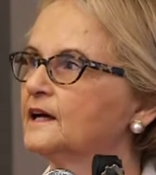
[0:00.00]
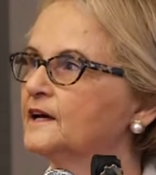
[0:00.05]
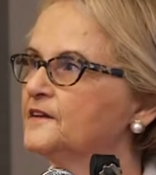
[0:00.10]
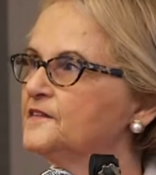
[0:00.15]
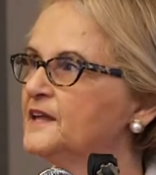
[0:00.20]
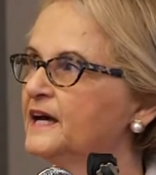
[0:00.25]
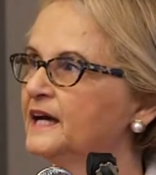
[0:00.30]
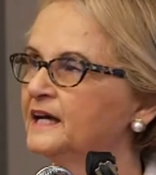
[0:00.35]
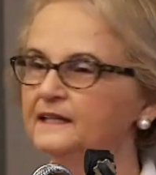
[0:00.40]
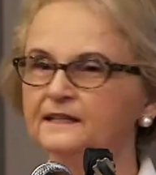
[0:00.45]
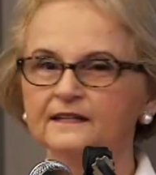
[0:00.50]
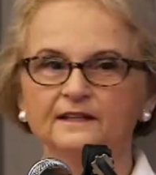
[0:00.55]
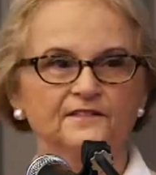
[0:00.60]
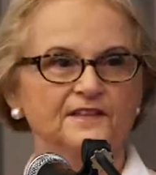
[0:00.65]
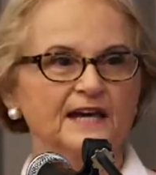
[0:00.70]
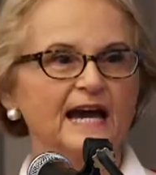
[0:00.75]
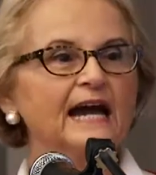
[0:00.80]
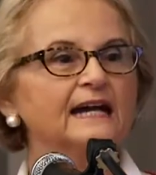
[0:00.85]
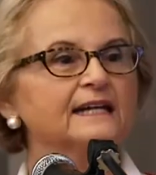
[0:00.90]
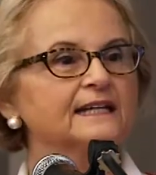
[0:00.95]
then
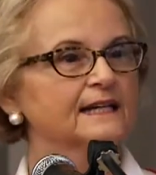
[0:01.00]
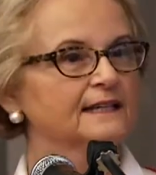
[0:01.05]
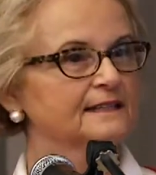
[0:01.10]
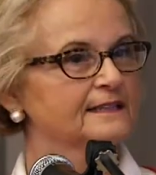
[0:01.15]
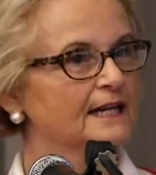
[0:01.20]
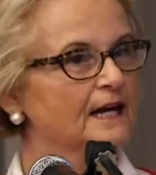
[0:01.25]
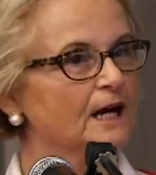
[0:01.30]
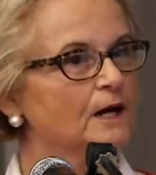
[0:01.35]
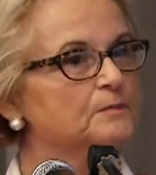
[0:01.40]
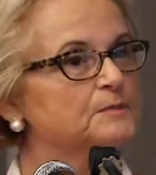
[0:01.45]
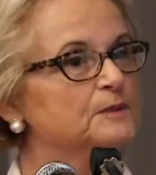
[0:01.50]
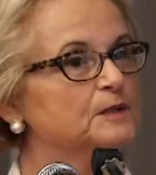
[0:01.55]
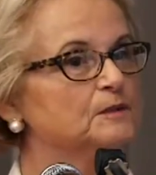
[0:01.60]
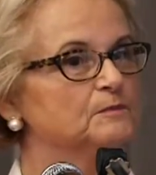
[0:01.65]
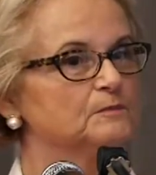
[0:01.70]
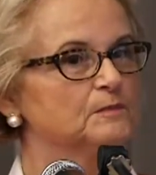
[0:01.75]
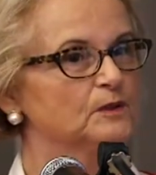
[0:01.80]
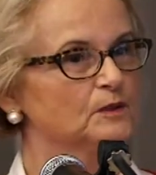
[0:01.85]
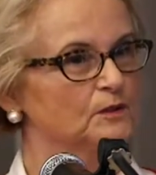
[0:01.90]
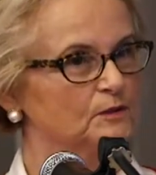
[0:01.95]
that can help you
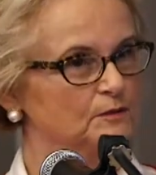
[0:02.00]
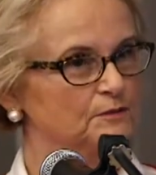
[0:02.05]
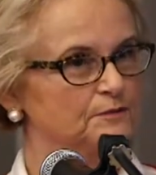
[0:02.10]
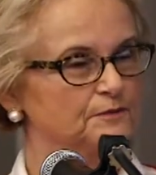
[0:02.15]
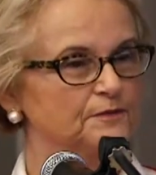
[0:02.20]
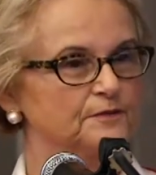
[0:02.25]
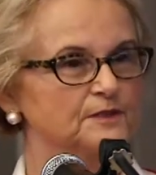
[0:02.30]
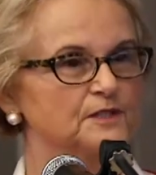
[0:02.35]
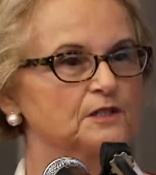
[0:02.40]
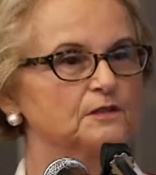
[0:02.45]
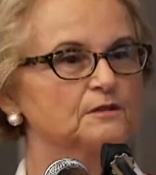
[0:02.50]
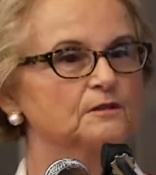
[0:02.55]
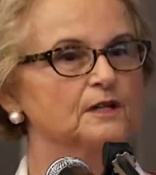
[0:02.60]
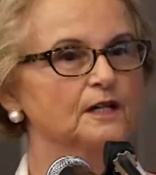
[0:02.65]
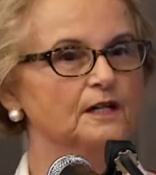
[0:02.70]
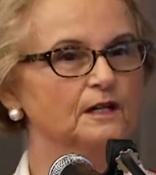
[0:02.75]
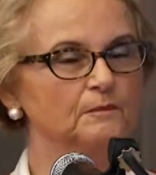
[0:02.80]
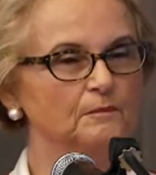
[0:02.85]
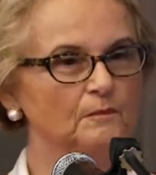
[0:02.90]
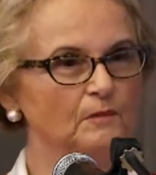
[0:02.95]
move to
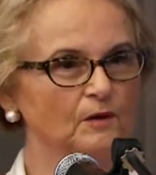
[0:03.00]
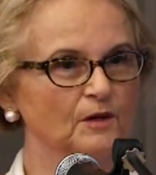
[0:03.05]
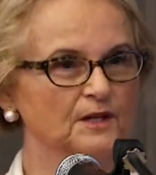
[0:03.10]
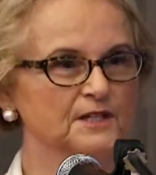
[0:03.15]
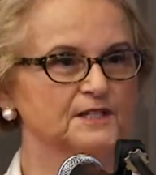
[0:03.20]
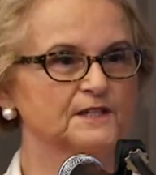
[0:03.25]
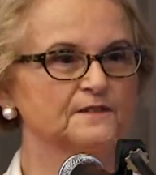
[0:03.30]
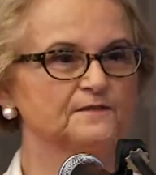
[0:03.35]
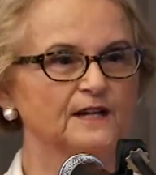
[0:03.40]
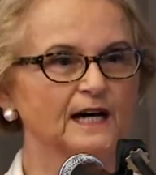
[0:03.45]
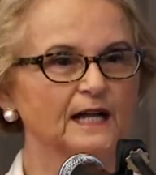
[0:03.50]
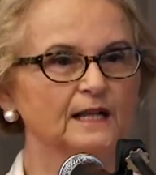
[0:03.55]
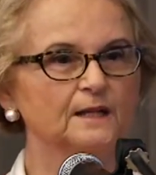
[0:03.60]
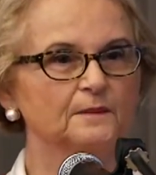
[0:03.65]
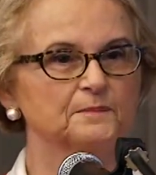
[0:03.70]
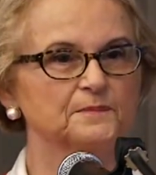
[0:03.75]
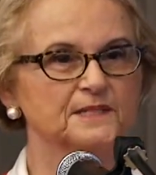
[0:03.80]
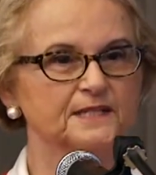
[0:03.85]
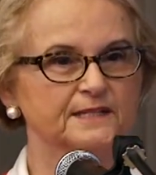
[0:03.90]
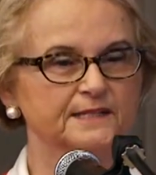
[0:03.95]
a more
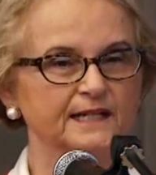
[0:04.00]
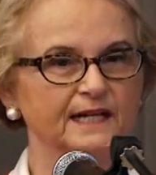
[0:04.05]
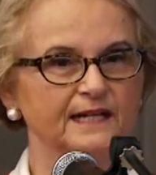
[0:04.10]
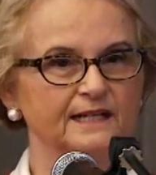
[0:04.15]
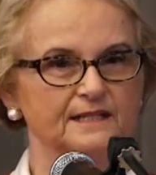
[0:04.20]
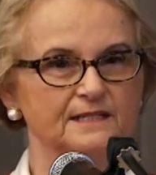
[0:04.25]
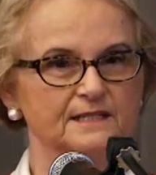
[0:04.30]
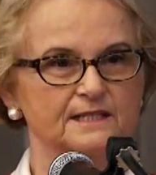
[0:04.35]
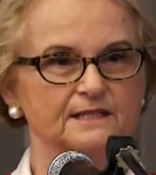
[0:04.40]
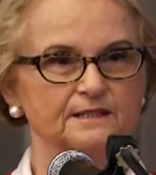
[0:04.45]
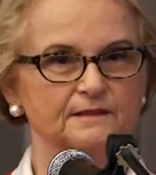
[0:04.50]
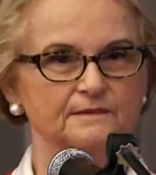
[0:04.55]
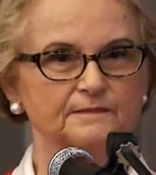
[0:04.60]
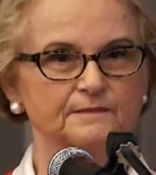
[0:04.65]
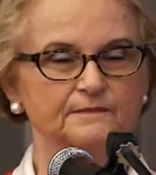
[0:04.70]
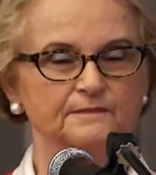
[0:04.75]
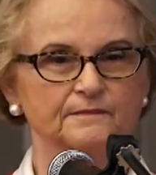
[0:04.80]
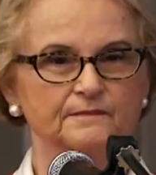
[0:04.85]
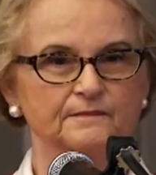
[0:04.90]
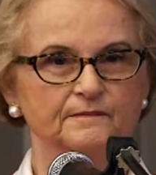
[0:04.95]
developed state.
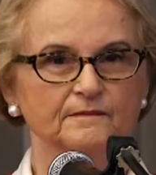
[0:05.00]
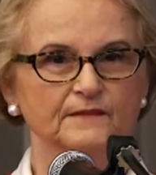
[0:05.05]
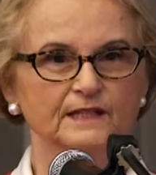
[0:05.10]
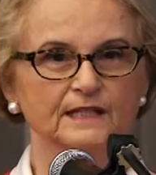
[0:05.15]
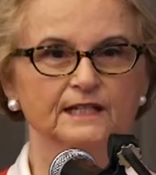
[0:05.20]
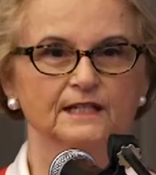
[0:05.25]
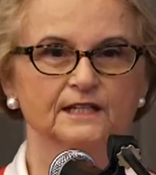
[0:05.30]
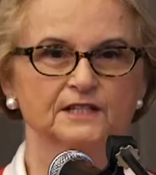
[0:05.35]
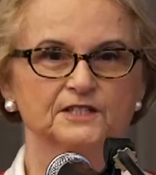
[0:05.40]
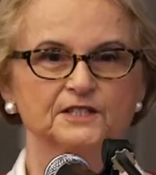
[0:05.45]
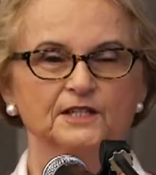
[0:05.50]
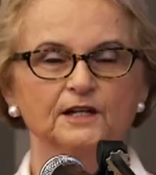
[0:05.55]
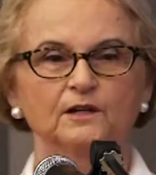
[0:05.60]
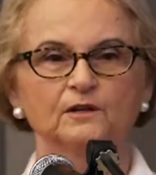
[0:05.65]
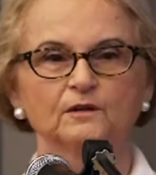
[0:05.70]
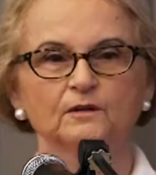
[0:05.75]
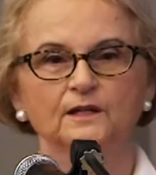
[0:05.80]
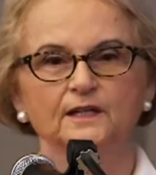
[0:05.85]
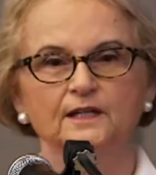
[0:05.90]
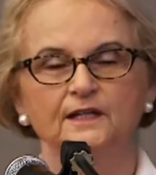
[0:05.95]

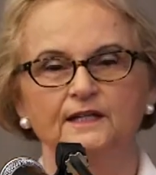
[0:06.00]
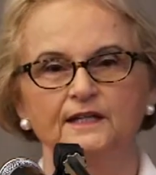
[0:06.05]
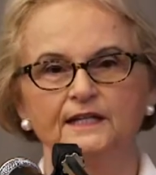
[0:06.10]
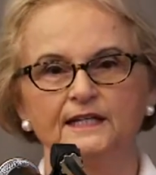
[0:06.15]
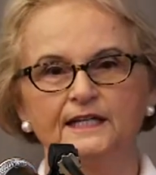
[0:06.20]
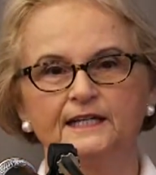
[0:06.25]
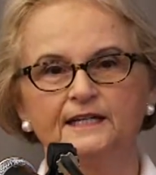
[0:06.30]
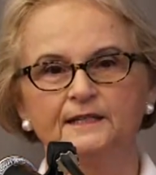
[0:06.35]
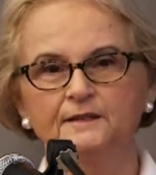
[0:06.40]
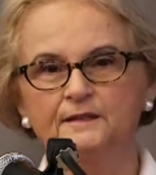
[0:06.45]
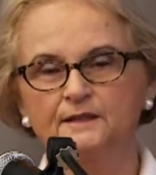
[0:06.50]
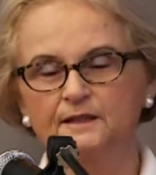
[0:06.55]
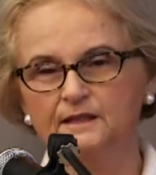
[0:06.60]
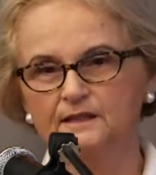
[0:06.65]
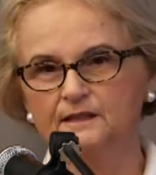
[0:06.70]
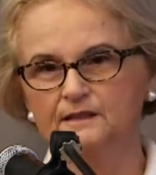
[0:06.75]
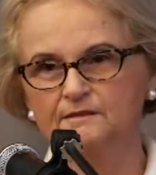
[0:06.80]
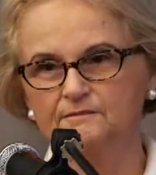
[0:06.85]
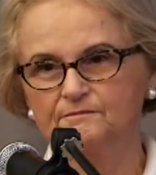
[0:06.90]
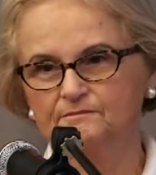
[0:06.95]
So
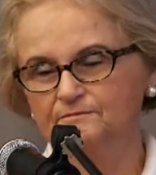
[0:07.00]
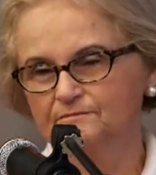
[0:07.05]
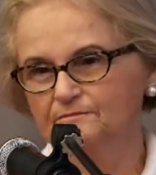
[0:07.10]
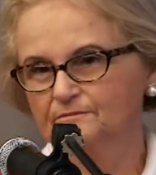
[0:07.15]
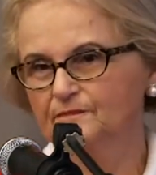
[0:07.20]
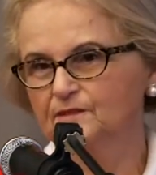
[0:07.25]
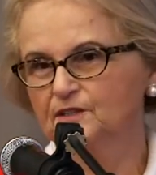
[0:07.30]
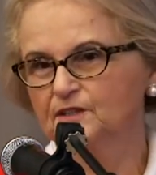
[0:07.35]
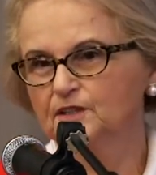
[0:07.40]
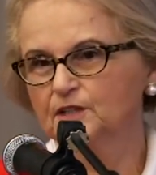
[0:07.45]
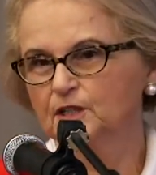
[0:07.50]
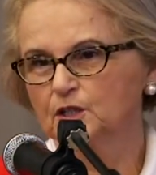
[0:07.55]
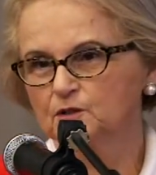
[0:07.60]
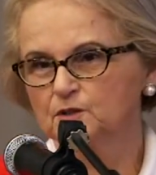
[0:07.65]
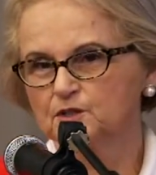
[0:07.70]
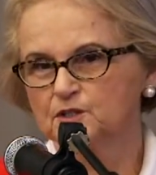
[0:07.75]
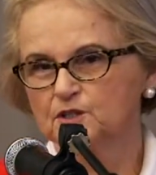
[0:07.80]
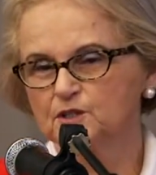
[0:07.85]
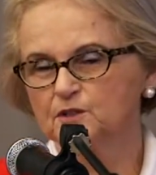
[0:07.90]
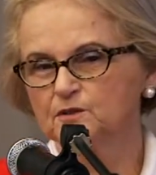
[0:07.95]

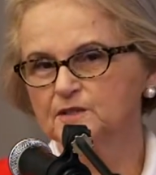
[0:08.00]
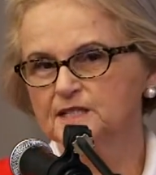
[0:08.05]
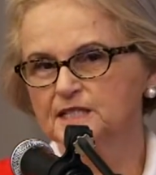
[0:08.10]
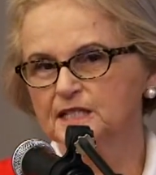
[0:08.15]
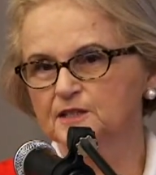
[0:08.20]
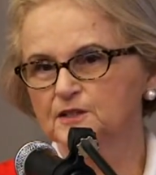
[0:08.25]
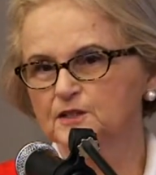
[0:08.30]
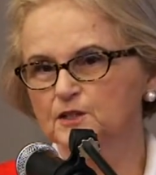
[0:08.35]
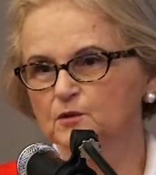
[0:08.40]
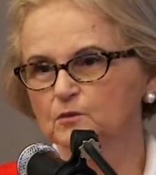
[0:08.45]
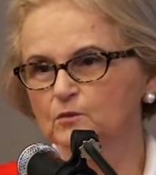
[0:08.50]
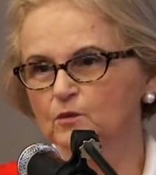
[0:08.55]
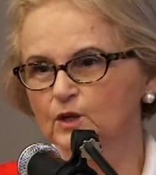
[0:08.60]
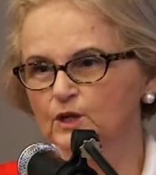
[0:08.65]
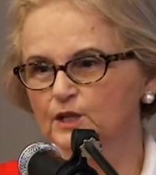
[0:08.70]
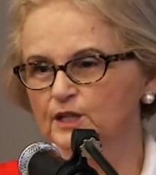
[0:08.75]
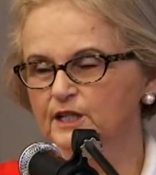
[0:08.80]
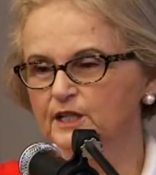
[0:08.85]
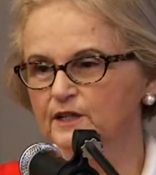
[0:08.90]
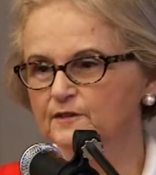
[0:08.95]
Sue did the
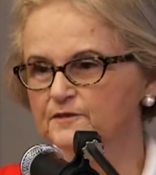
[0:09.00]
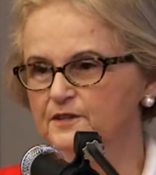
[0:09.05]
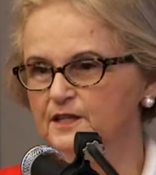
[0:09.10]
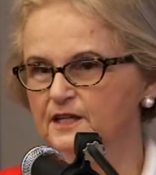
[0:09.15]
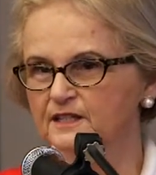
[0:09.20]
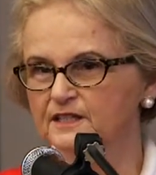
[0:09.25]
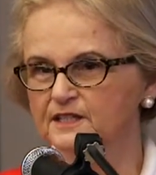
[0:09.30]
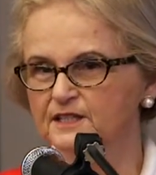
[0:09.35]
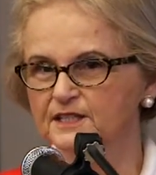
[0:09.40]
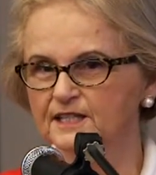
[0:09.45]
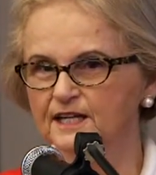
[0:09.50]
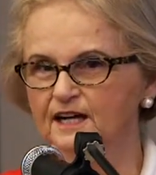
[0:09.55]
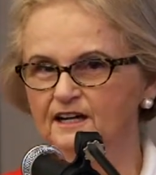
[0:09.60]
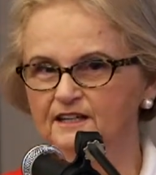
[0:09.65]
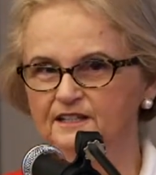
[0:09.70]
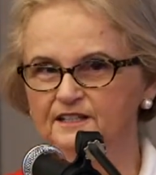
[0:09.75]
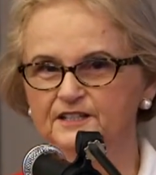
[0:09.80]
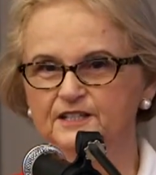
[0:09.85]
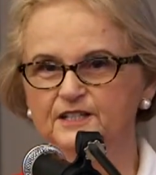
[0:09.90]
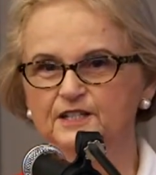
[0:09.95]
work of the
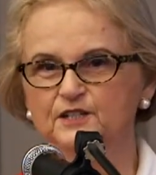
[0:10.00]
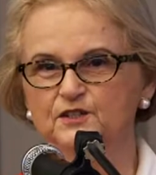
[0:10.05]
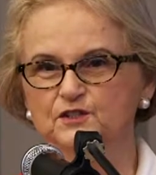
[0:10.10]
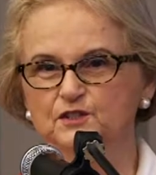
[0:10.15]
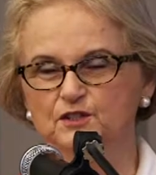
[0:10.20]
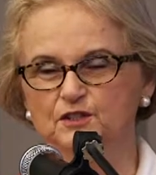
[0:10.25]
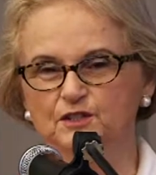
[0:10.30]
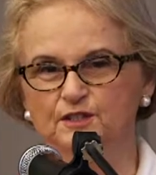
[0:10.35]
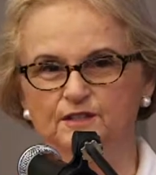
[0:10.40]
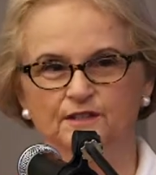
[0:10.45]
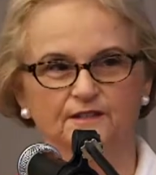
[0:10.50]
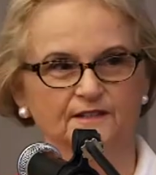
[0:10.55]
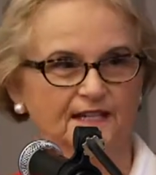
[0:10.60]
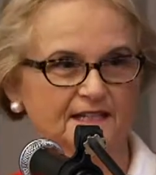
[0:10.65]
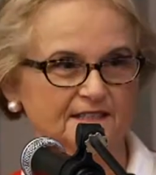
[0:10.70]
young teacher.